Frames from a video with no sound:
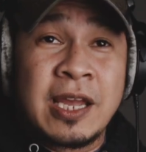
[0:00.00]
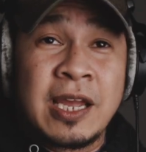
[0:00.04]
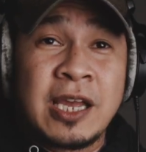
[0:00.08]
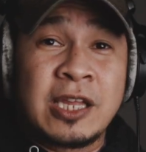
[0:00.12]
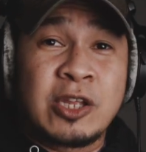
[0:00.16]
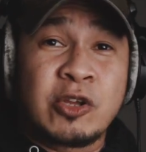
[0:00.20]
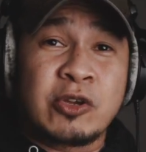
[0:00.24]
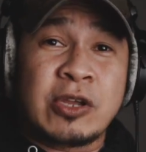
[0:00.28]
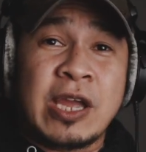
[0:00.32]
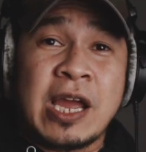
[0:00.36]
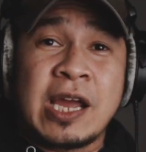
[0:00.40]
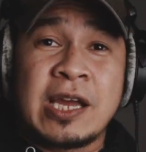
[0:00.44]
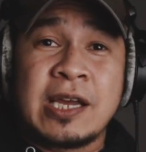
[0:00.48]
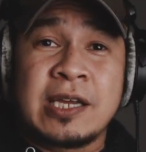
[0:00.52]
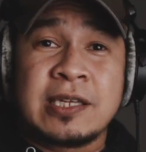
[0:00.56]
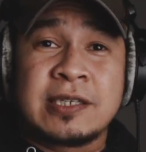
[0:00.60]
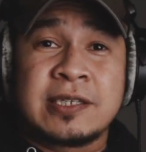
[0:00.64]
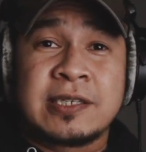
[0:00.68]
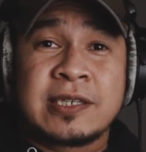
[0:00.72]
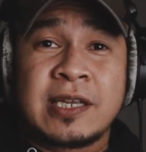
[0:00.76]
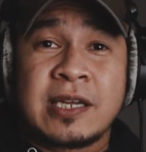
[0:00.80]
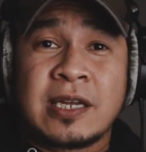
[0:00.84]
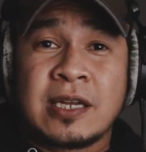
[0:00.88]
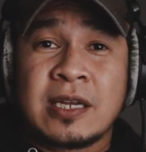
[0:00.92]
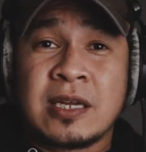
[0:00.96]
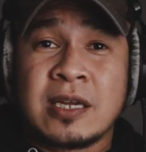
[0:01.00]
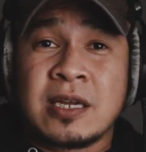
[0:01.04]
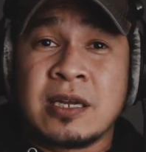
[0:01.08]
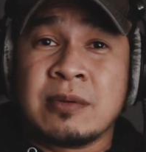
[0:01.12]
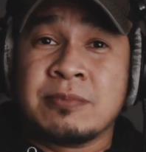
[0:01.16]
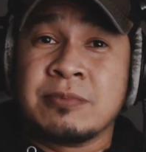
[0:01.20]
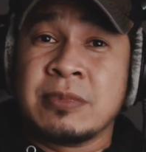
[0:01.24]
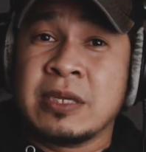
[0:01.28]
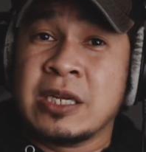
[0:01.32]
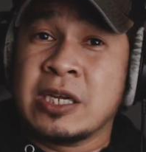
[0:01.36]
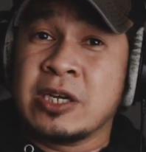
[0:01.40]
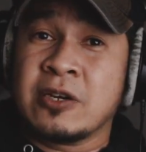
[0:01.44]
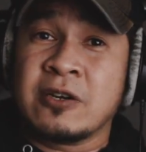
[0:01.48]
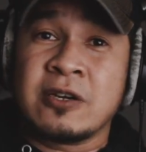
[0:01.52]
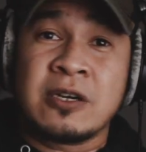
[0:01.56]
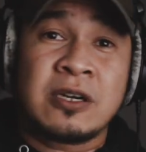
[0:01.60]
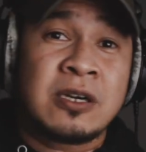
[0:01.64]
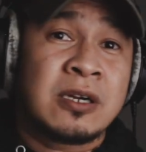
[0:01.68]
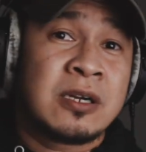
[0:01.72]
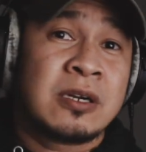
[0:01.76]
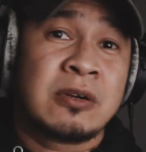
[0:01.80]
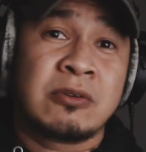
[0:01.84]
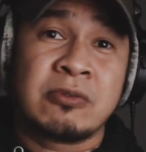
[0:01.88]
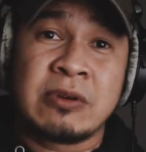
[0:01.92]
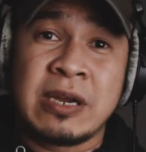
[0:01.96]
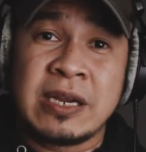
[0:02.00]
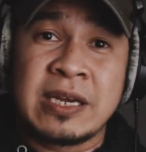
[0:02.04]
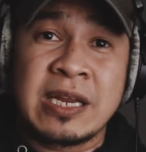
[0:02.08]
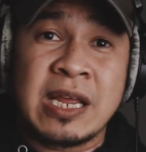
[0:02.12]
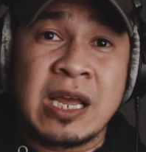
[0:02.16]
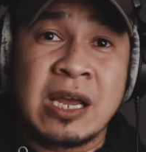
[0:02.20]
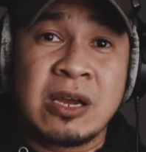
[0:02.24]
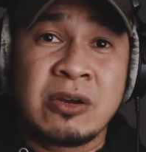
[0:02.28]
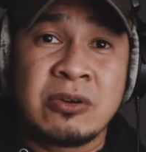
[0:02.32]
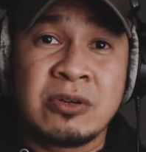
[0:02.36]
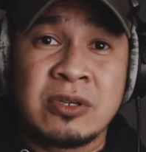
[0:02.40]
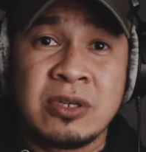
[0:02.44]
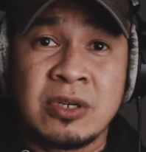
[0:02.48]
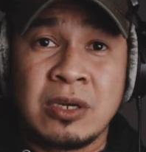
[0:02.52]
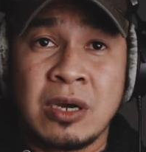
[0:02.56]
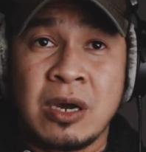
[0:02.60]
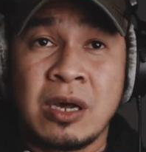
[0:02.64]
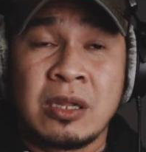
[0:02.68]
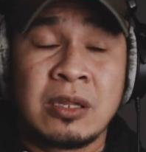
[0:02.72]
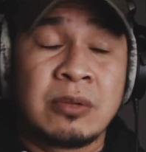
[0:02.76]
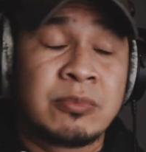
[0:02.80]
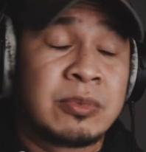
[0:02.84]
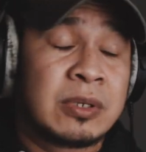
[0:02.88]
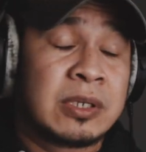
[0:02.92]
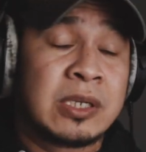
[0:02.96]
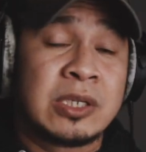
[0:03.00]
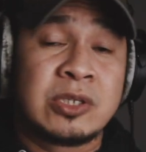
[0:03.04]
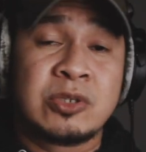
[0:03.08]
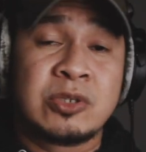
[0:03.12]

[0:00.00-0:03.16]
Hello guys, I'm here right now. All I'm gonna